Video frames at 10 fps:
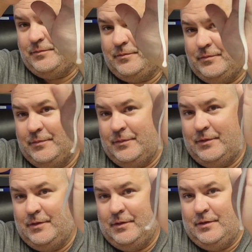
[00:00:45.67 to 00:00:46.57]

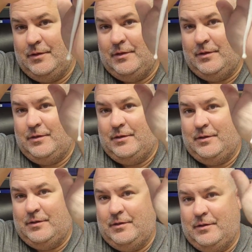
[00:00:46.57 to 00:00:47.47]

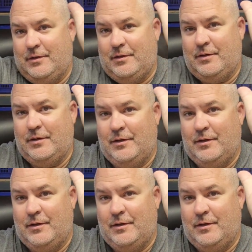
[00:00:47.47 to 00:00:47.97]
(silence)